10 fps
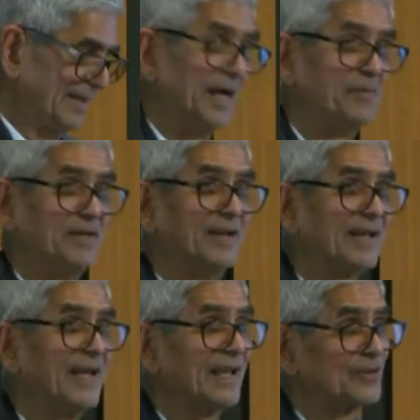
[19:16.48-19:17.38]
I mean,
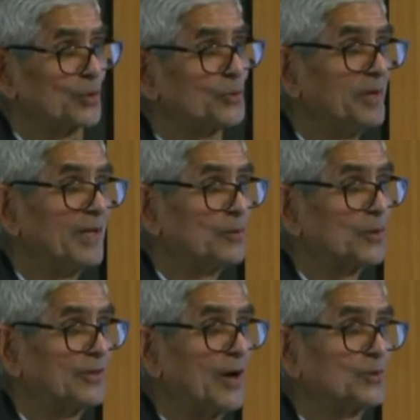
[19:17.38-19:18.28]
again, excuse me, it
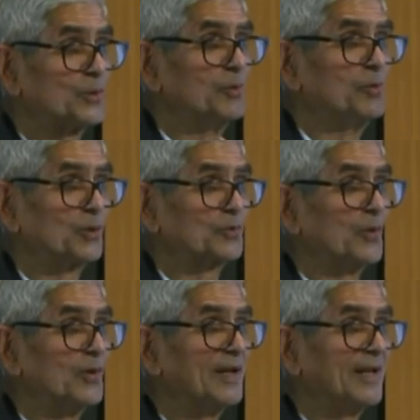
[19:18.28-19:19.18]
would sound to be
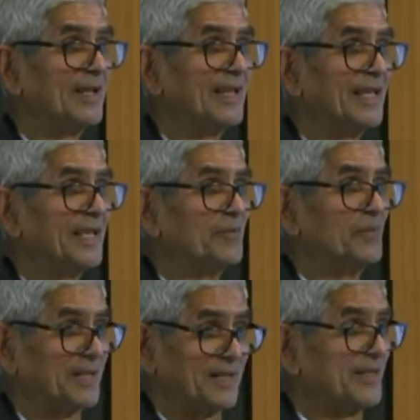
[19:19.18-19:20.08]
boastful,
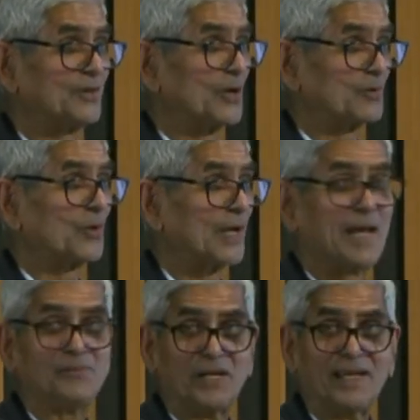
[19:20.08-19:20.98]
but this is not what I
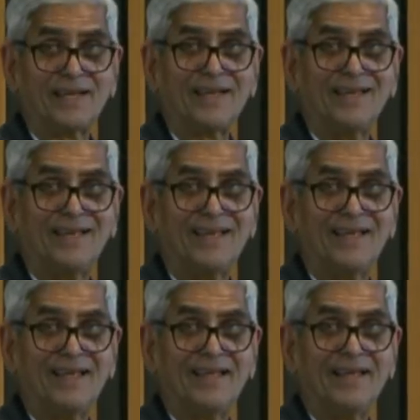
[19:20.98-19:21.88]
am saying.
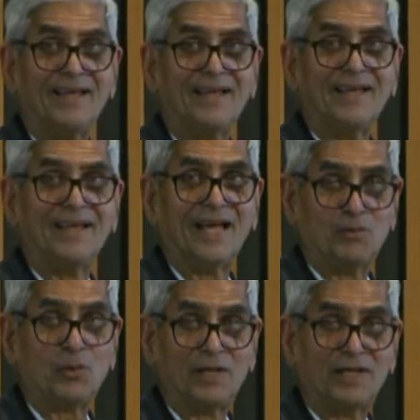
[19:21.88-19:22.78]

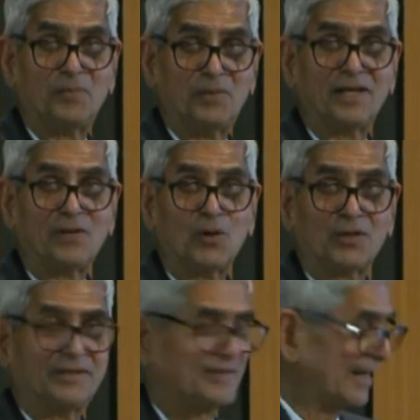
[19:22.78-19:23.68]
I'm only repeating what
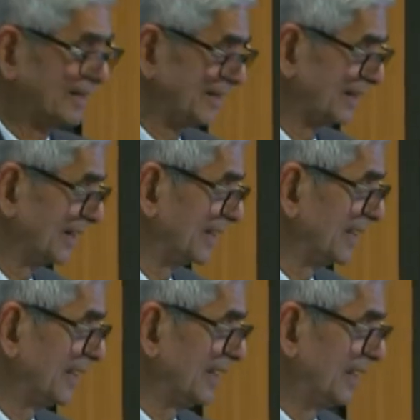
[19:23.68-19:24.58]
he said.
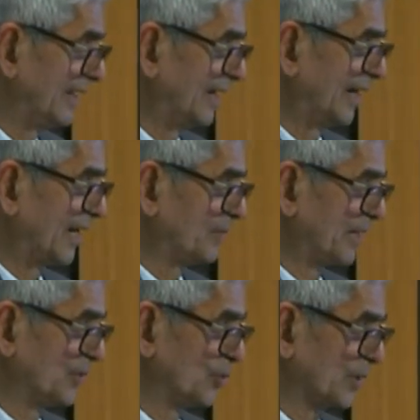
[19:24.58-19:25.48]

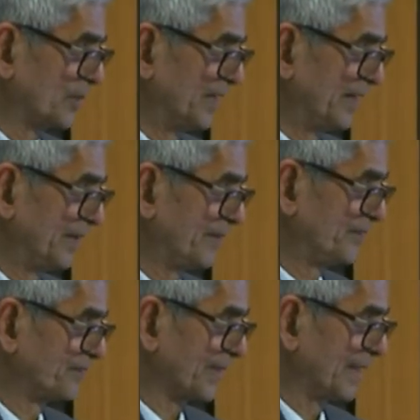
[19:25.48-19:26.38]
Armand Newkerman,
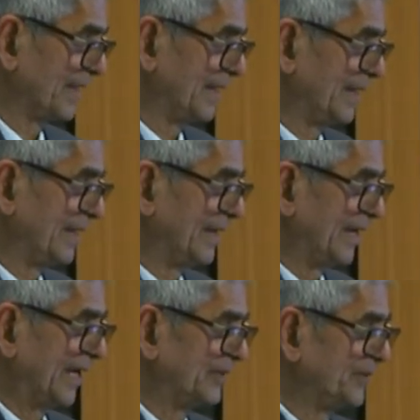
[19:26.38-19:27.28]

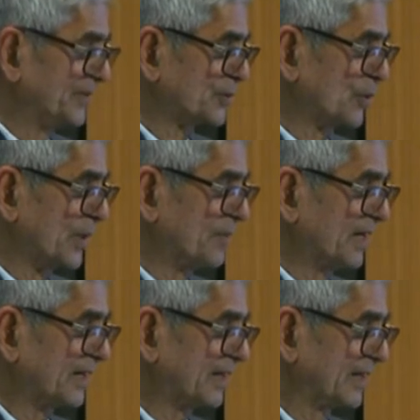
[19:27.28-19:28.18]
as we stood
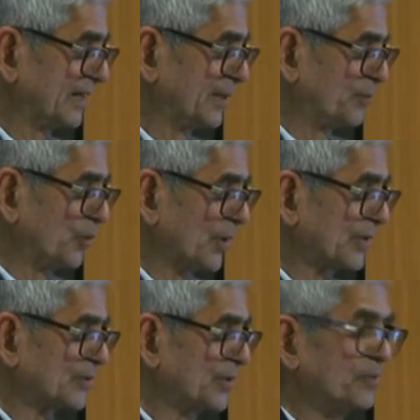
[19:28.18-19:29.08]
among the
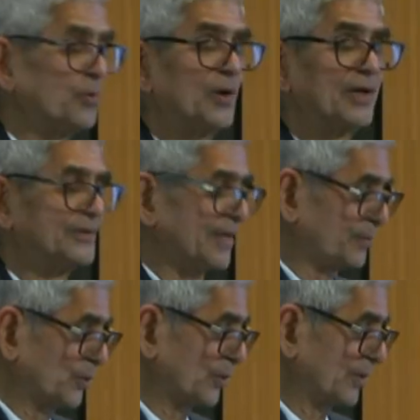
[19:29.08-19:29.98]
poorest of the poor in
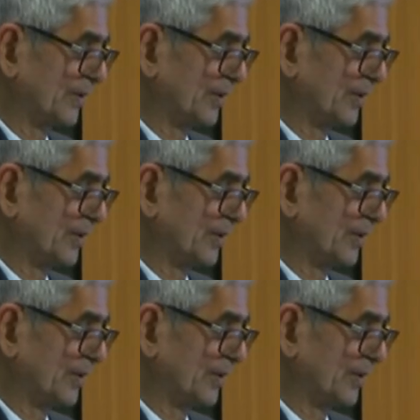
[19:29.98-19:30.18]
Jaipur,